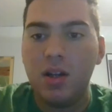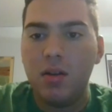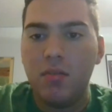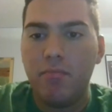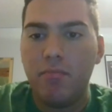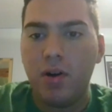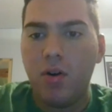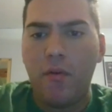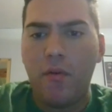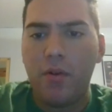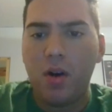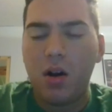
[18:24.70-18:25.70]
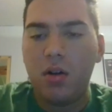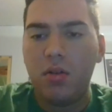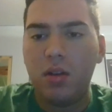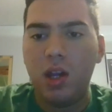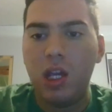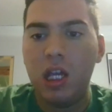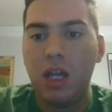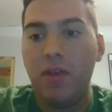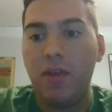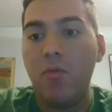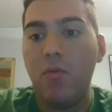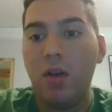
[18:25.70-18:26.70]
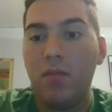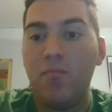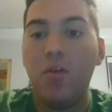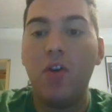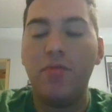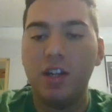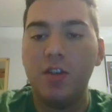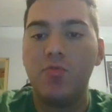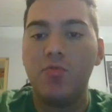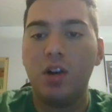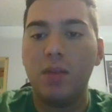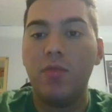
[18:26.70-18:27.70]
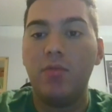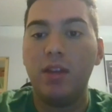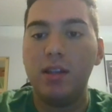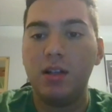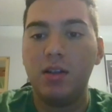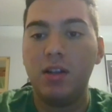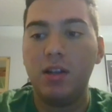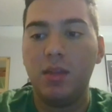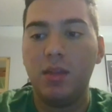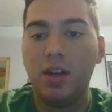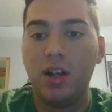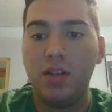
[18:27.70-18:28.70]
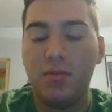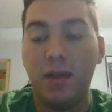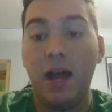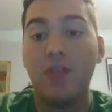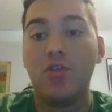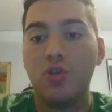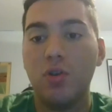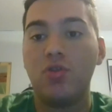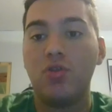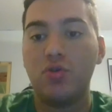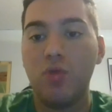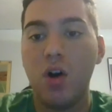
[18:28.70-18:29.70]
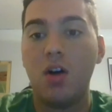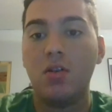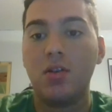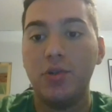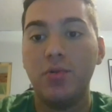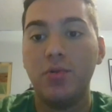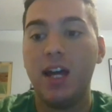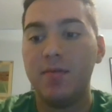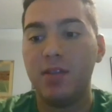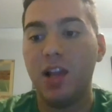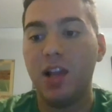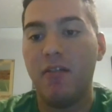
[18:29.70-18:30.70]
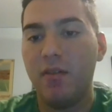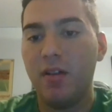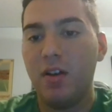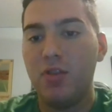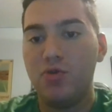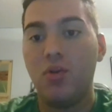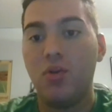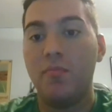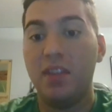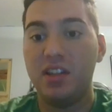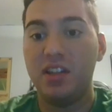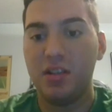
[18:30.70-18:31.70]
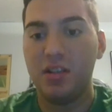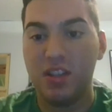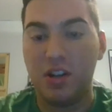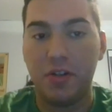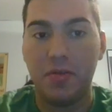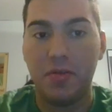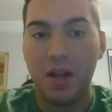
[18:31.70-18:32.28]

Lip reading: But overall, if both teams want to be realistically in the playoffs, they have to show a strong 2 games left to be considered,